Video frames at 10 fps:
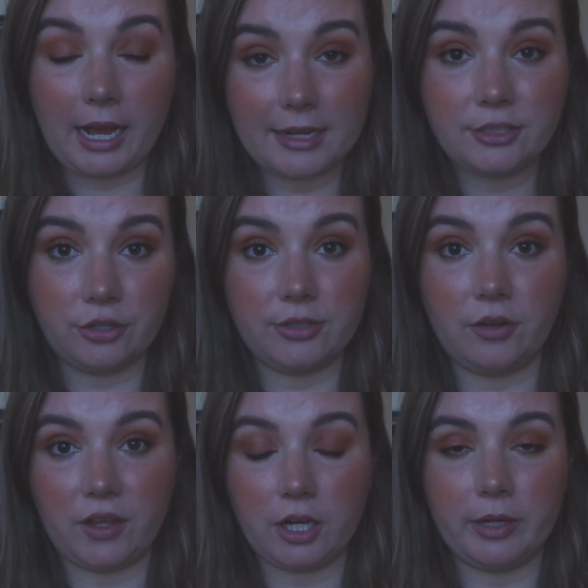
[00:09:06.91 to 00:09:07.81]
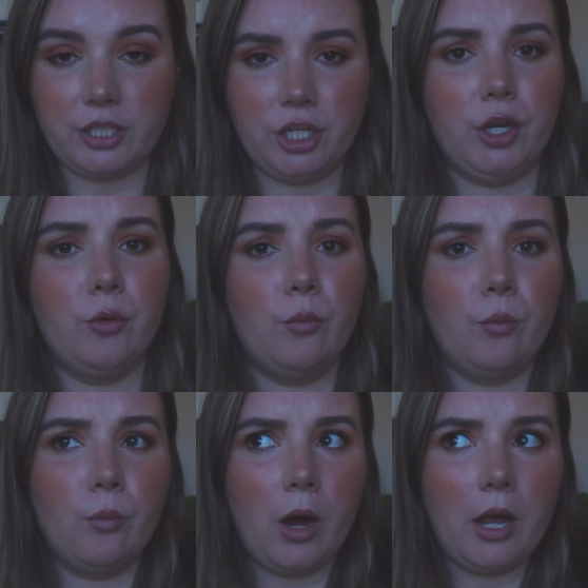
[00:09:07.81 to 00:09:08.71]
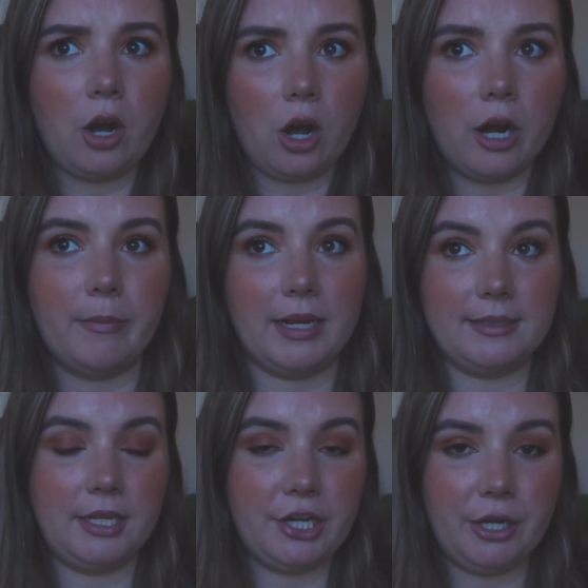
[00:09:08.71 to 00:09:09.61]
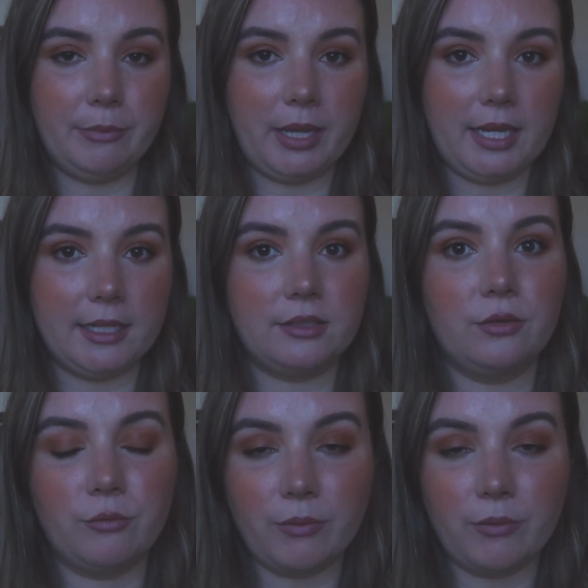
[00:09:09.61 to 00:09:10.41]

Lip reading: Ask yourself that question. What are my security blankets?